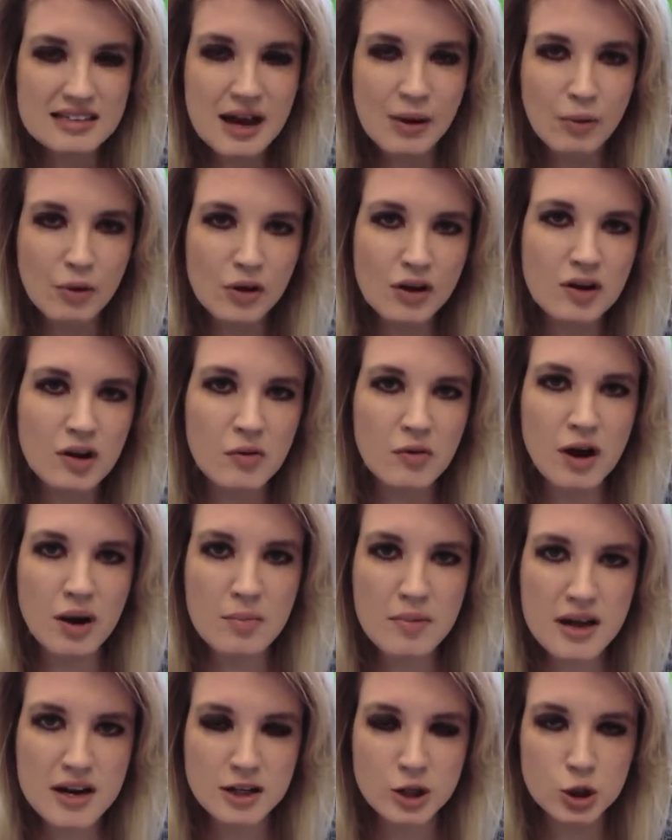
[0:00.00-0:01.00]
that really going to
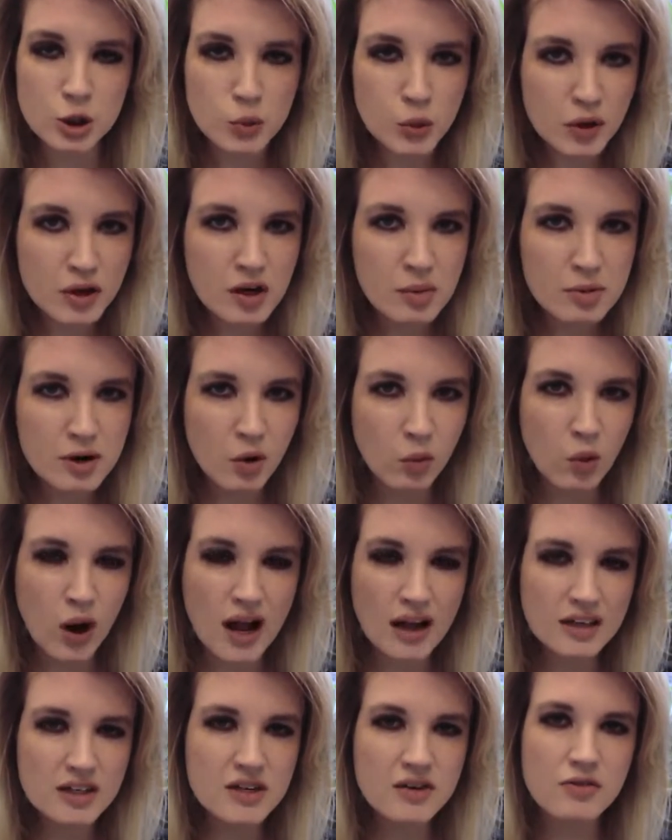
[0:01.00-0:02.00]
come in? Is she really going to be a
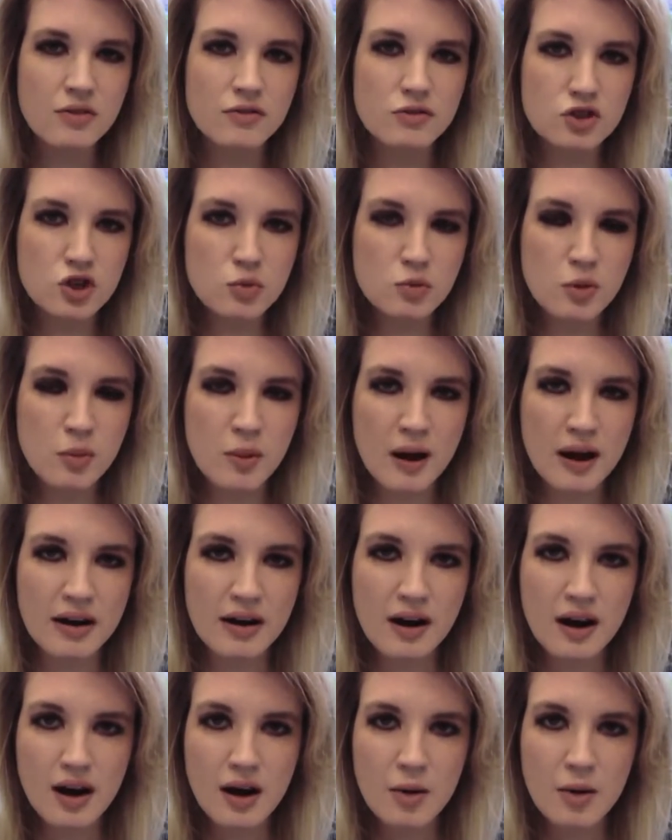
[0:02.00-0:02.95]
relative of Superman?